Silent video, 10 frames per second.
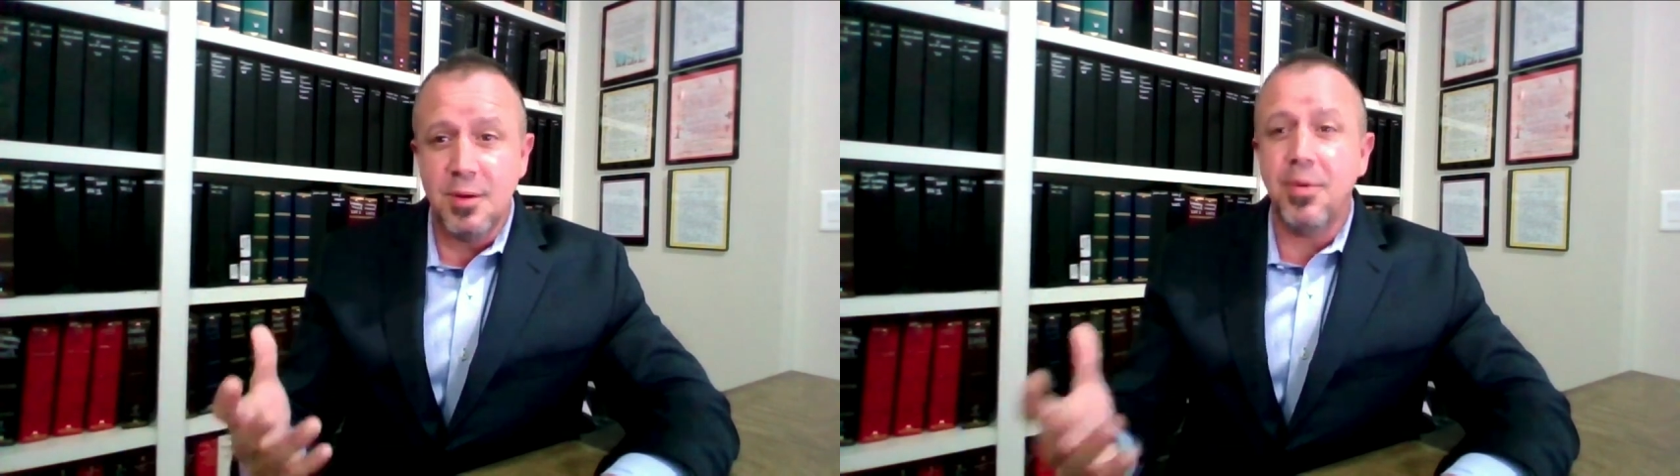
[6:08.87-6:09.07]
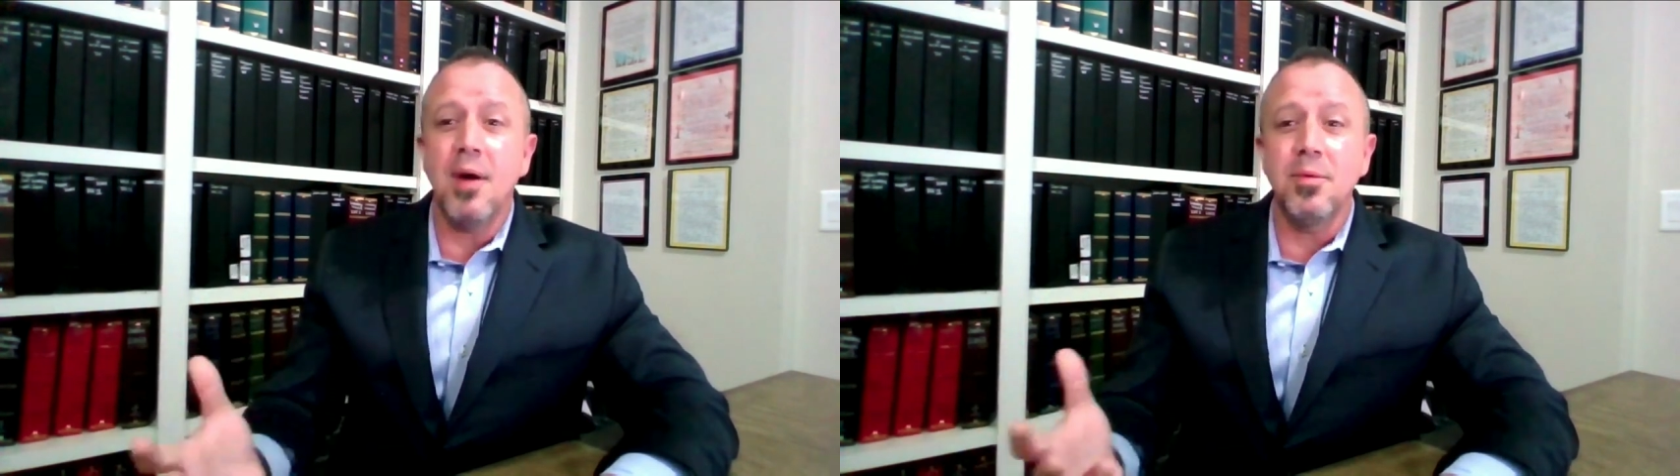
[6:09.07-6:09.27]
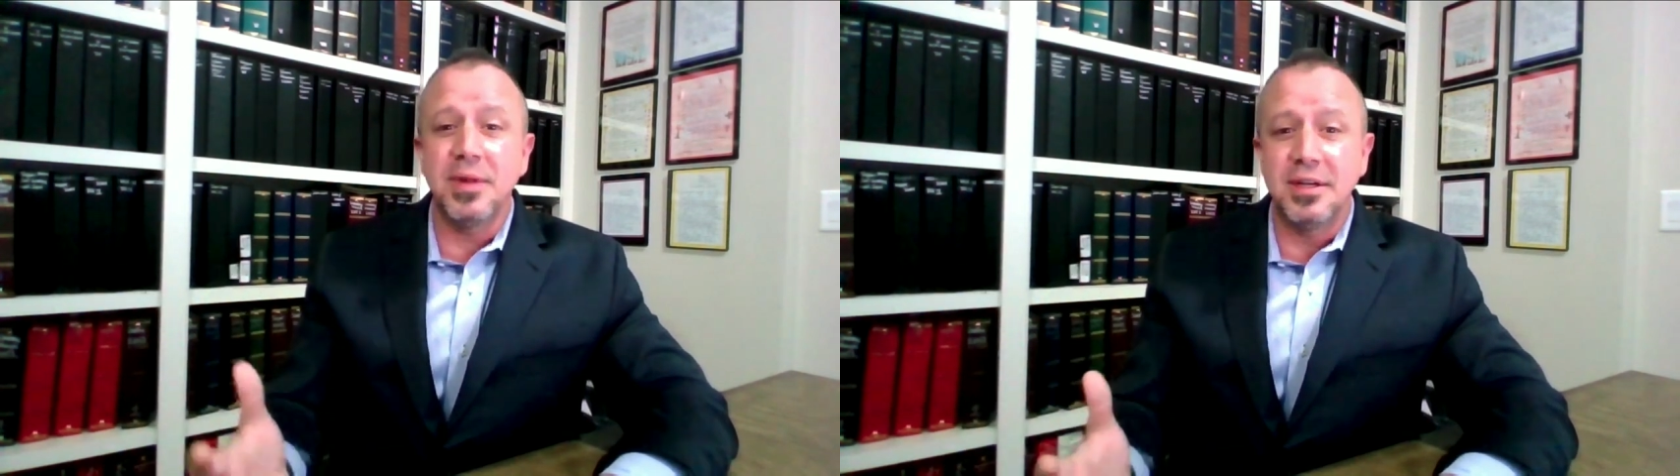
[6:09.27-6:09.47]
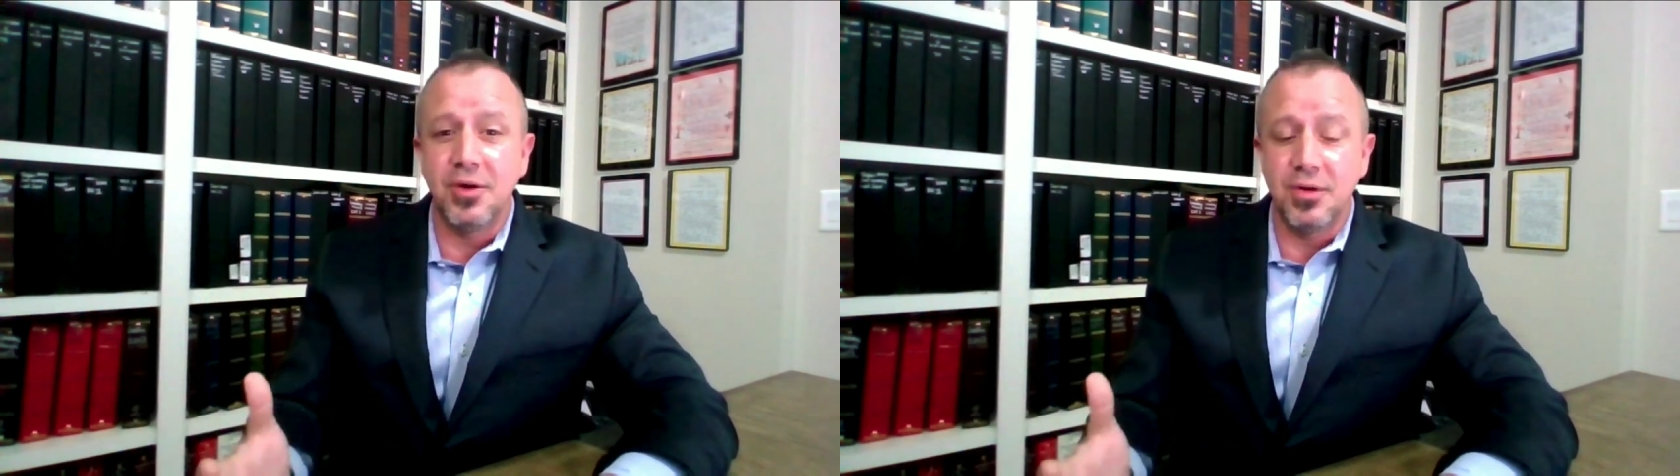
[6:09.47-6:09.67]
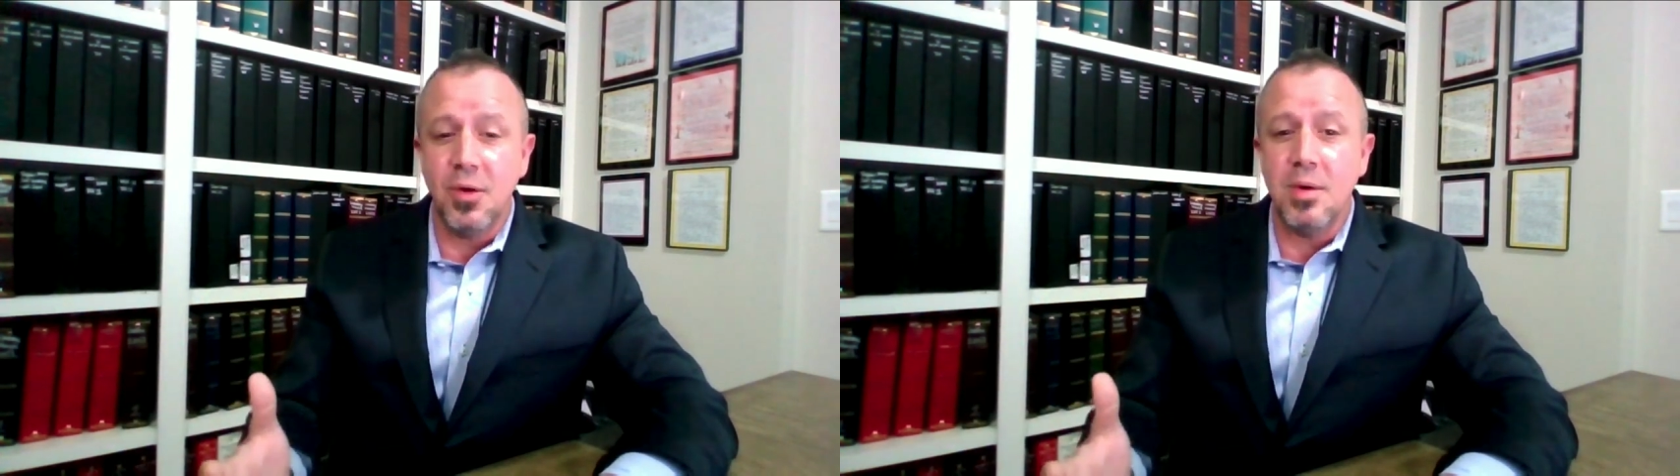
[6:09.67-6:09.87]
probably
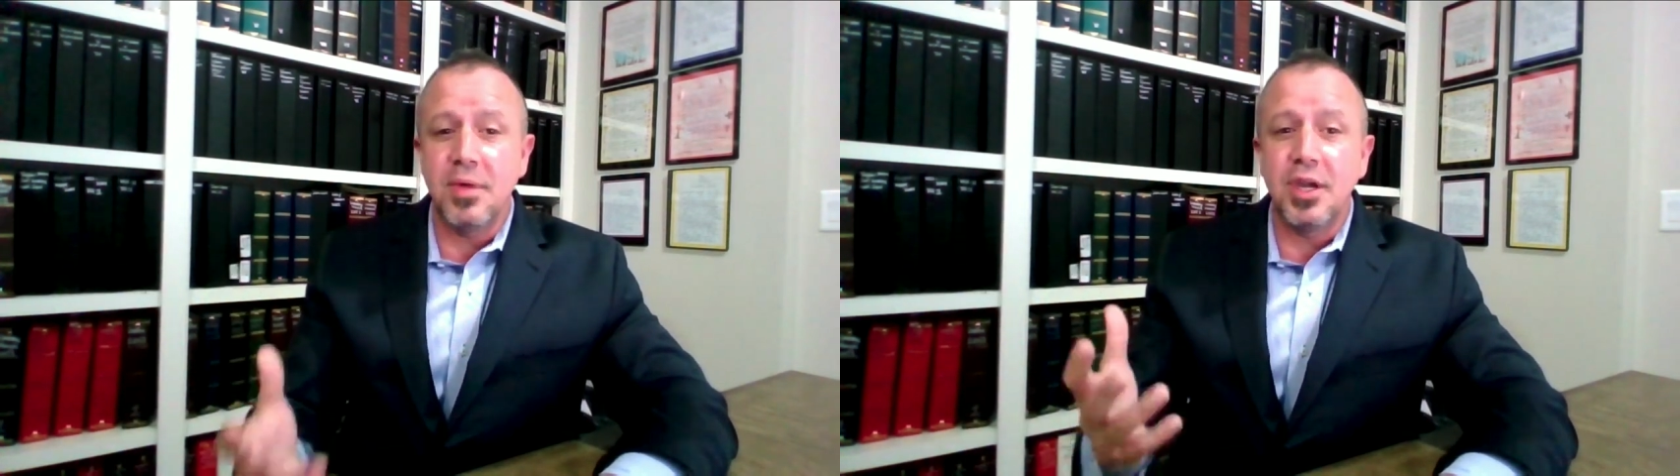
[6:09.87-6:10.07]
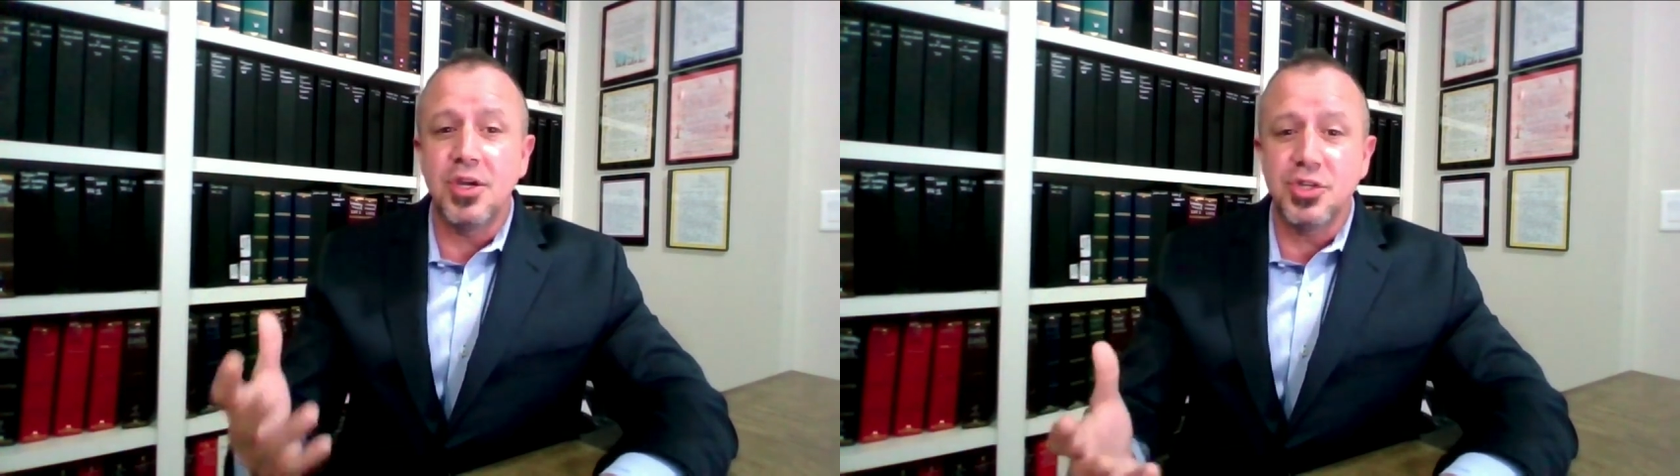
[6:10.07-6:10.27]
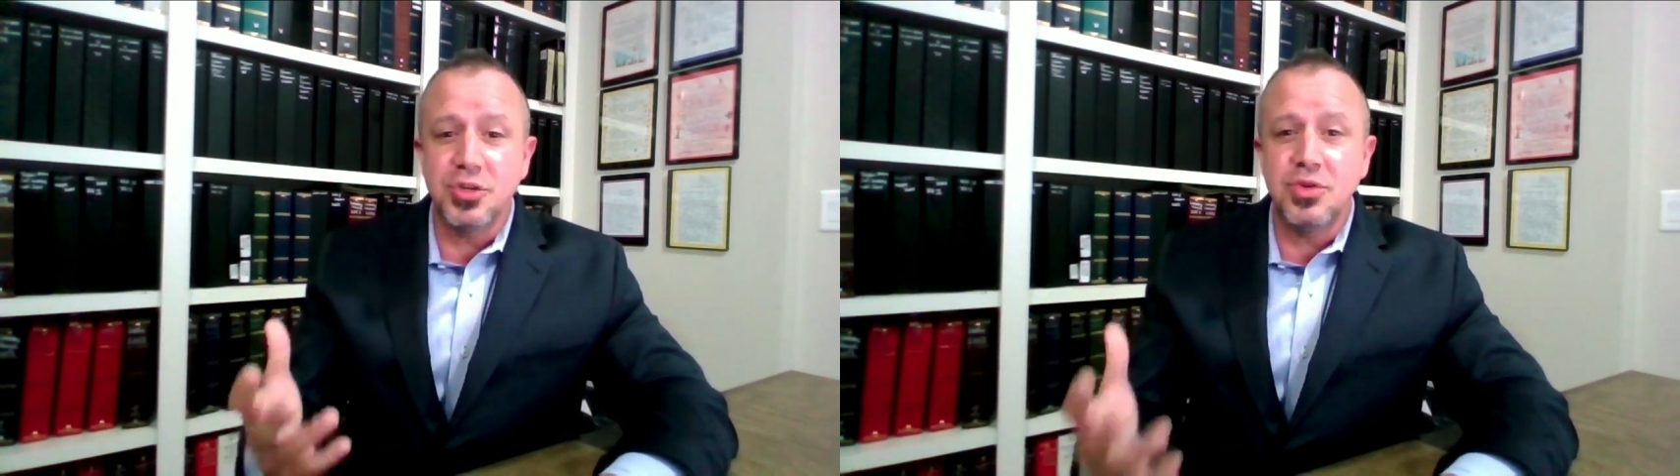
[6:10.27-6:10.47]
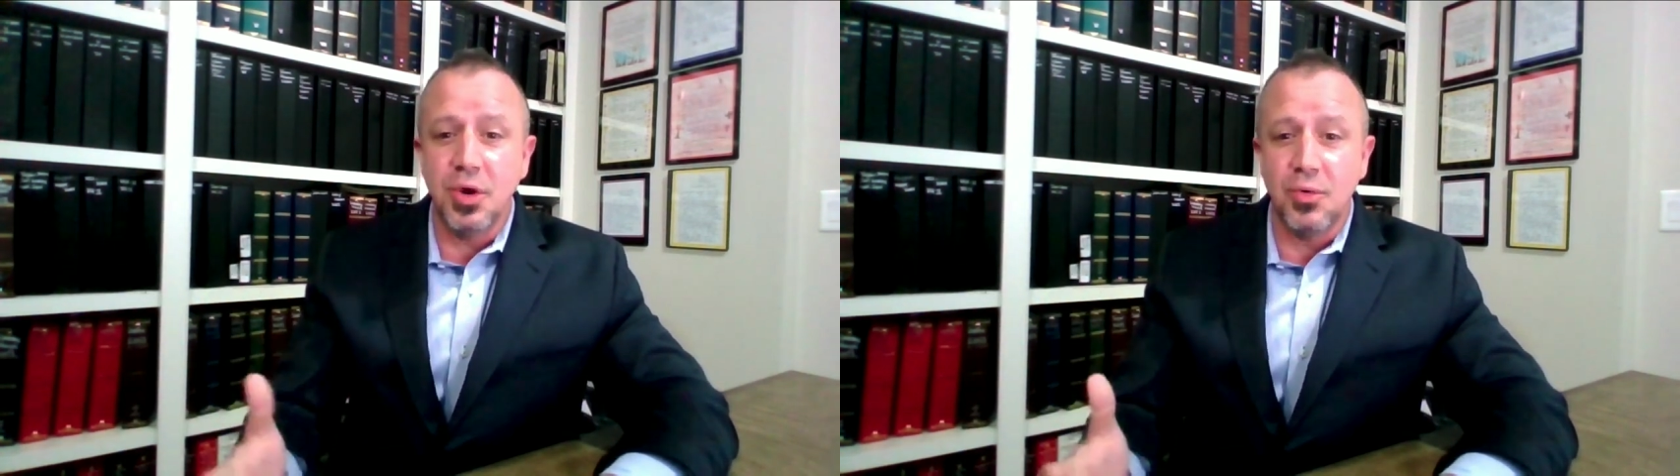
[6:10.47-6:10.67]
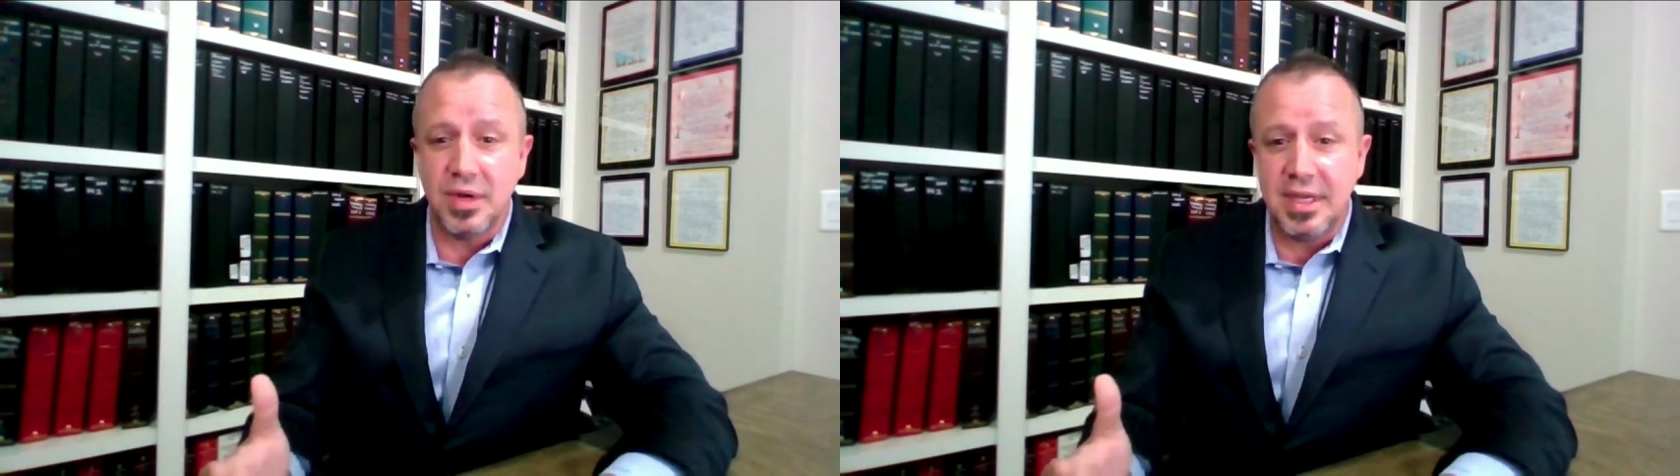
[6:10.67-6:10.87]
don't know it because you
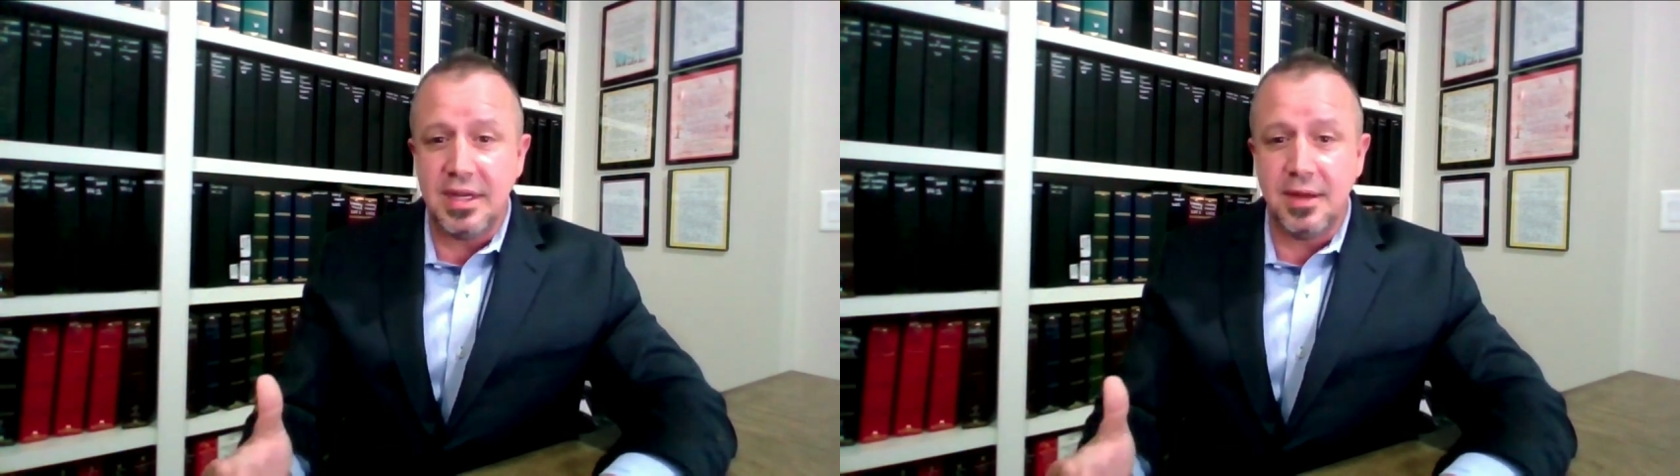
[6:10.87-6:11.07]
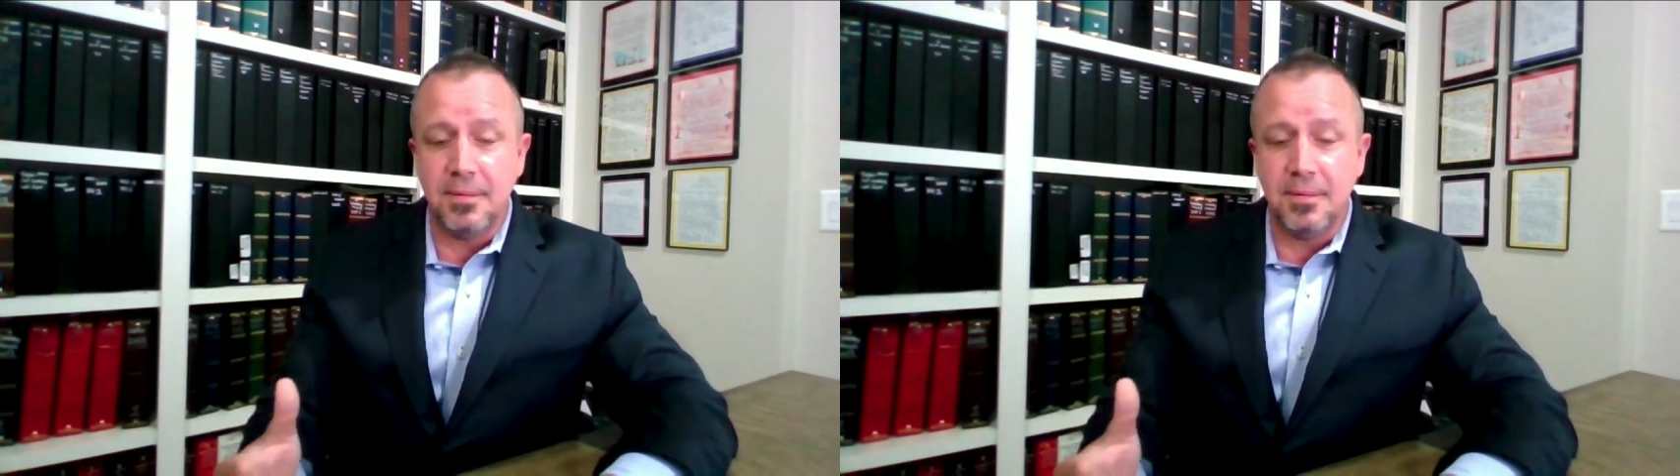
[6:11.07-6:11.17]
don't need it